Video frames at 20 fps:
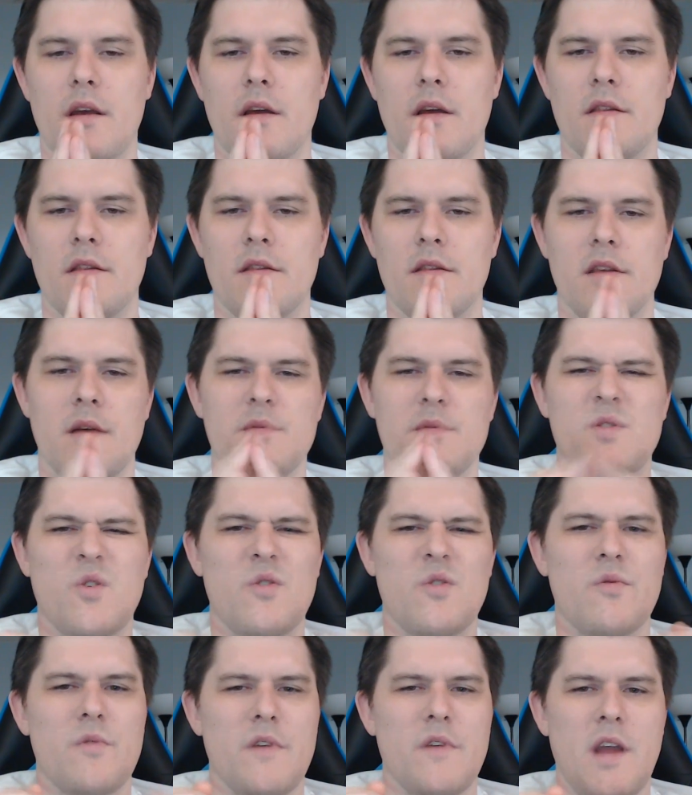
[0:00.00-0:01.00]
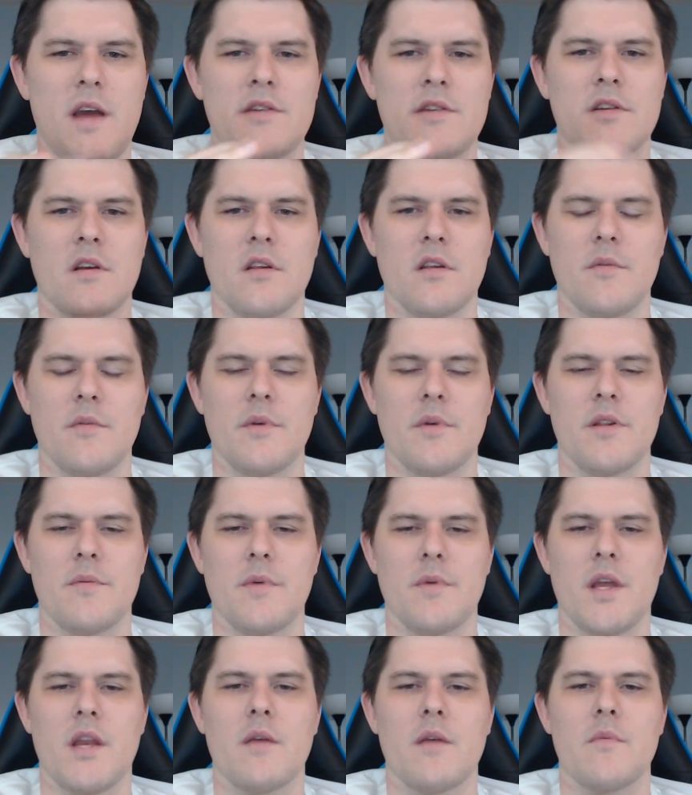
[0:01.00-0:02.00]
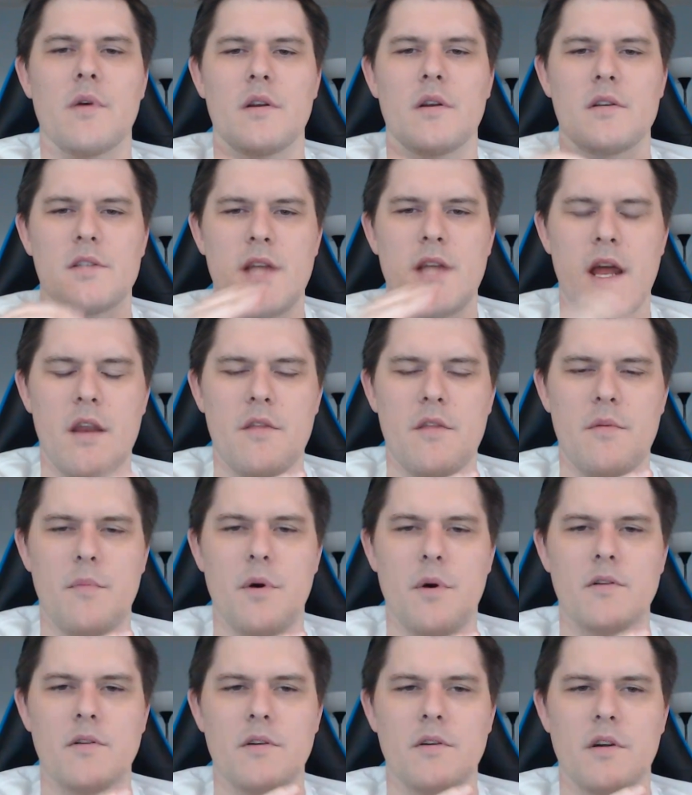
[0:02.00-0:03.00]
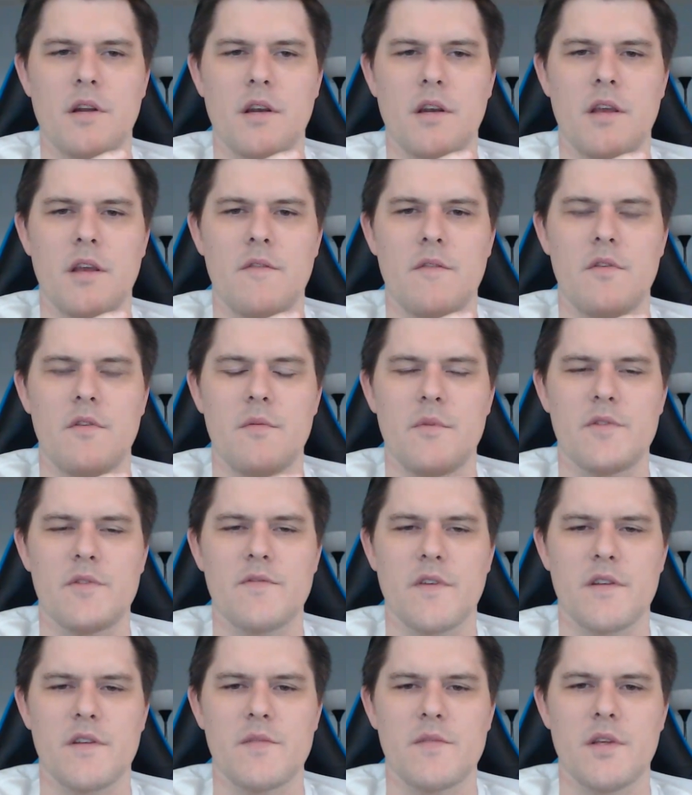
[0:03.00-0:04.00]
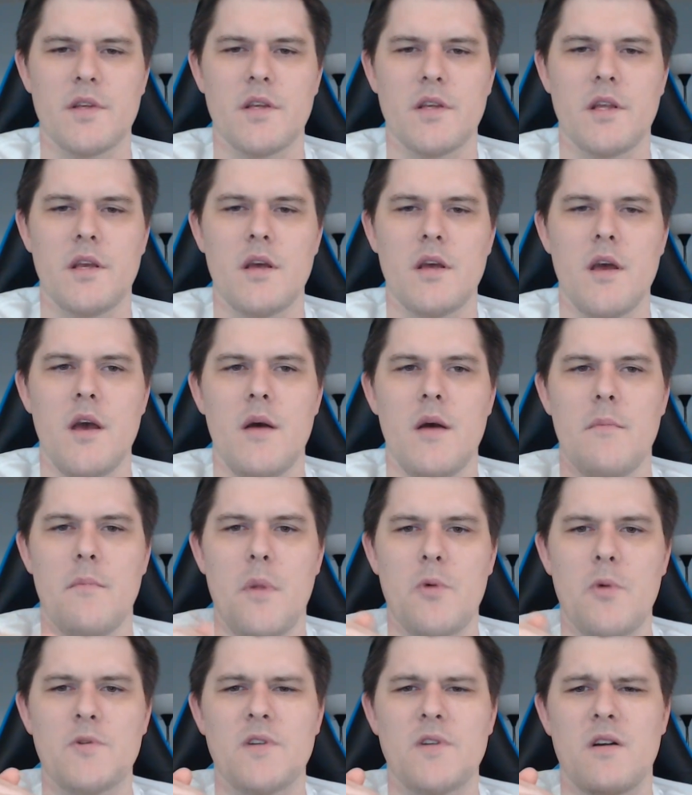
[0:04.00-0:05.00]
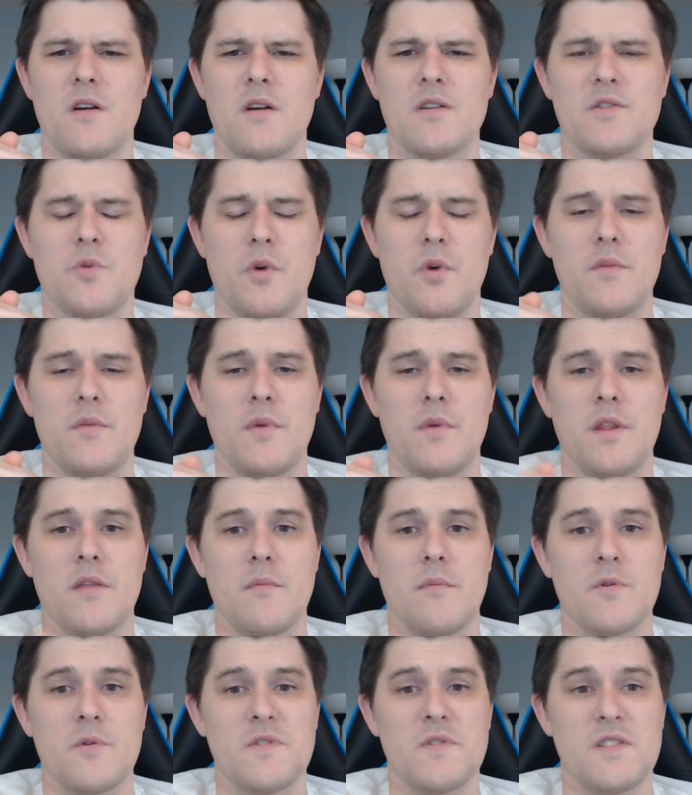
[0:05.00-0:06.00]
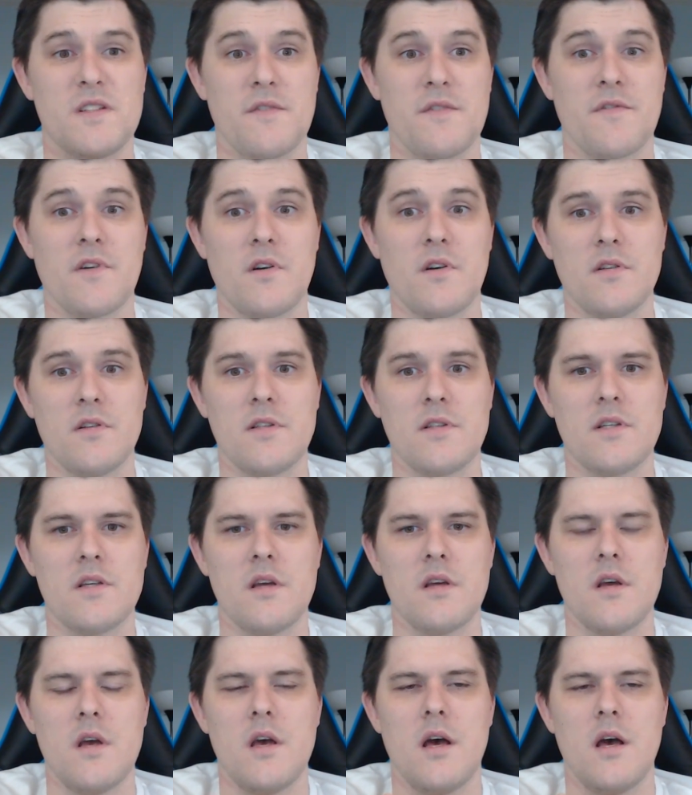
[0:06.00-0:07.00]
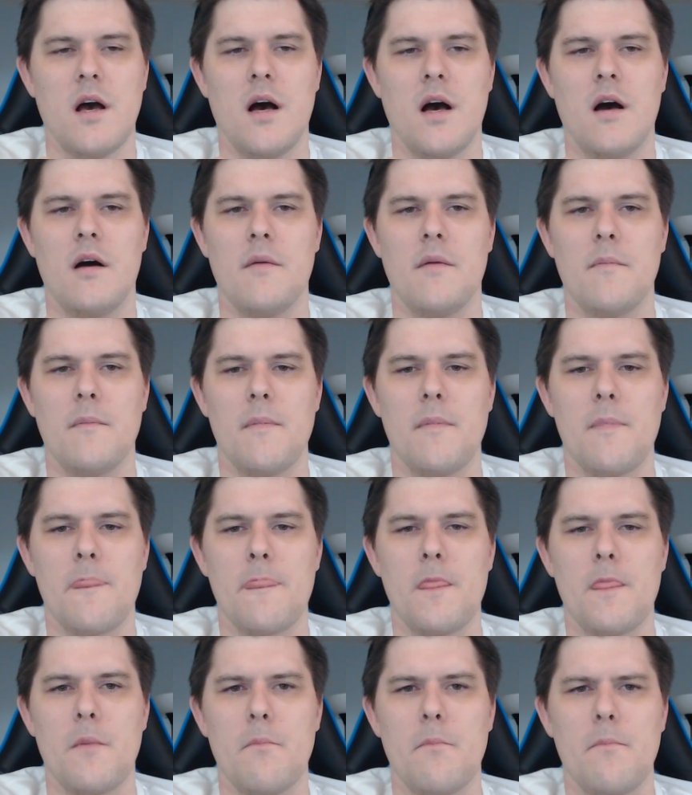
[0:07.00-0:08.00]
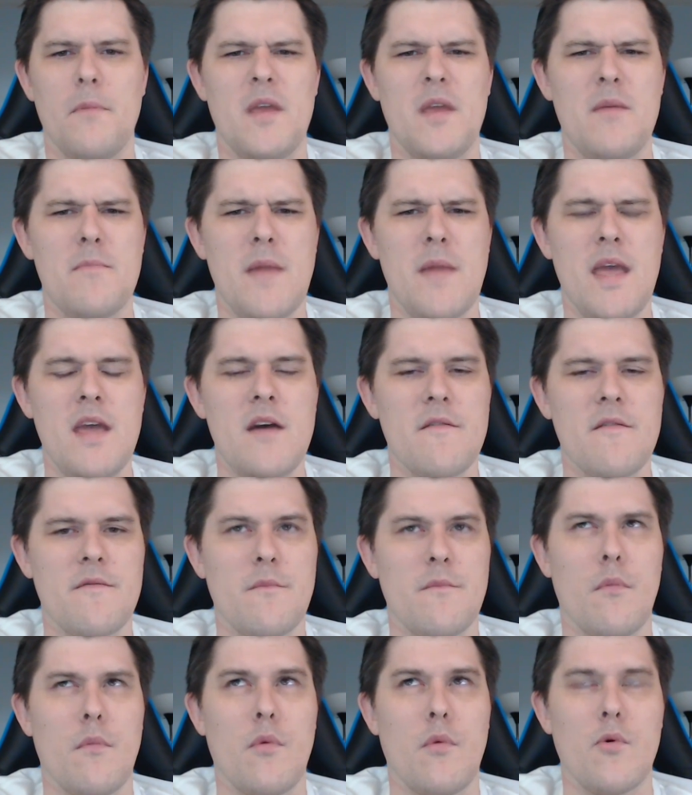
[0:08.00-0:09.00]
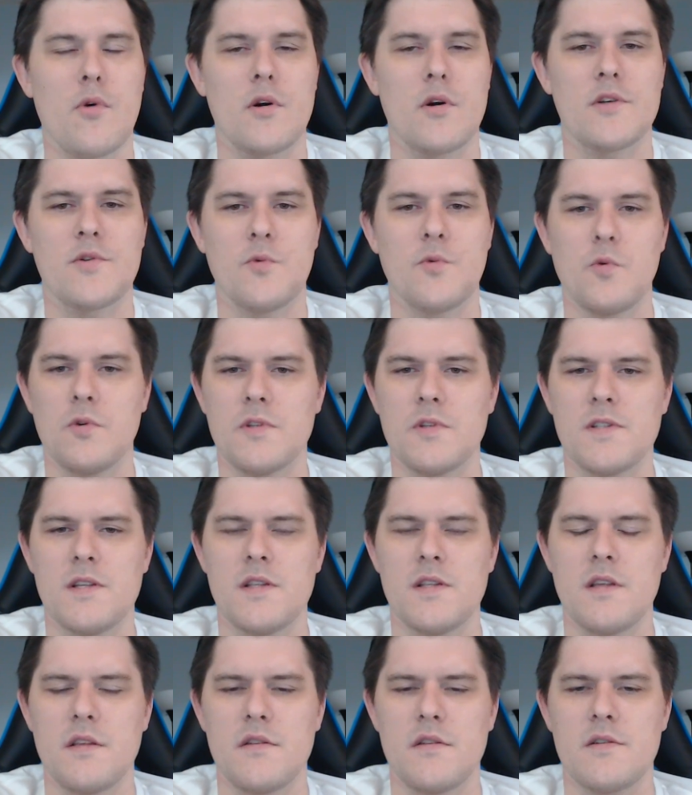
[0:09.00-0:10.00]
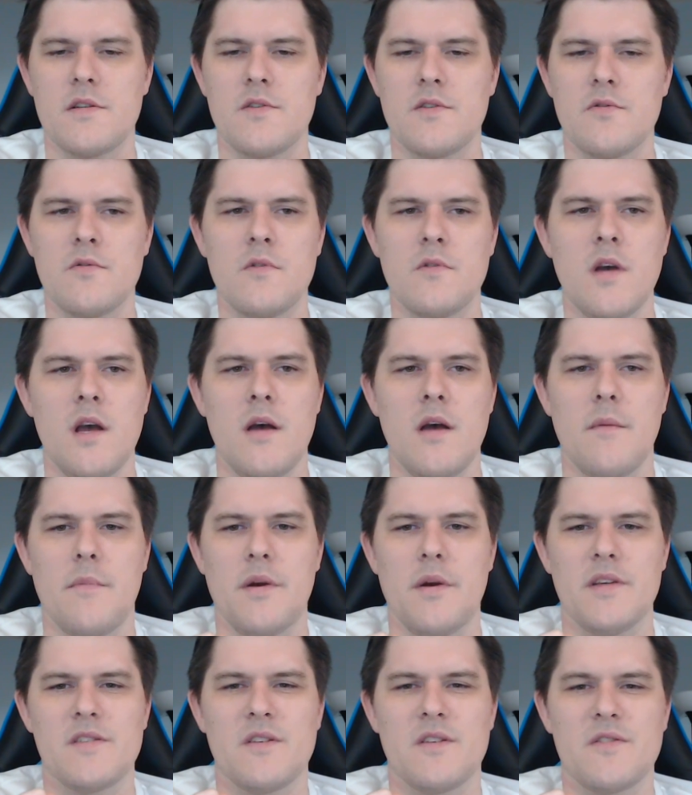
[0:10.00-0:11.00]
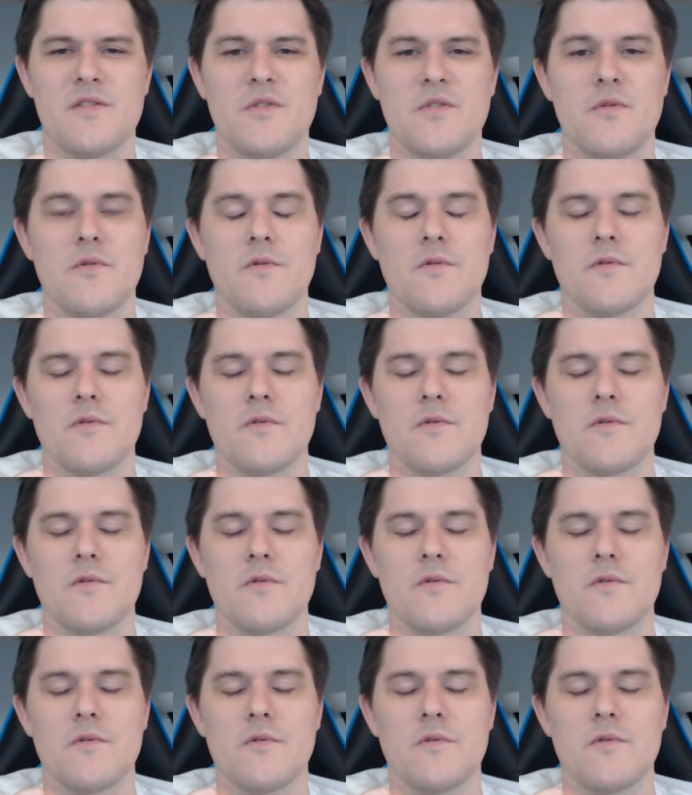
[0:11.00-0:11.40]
I'm sort of rehashing a little bit at the beginning, but Tanith and Baldur are going to give you the most flexibility. Mosar is going to be the most difficult. He may have more tools than the other two, but he's also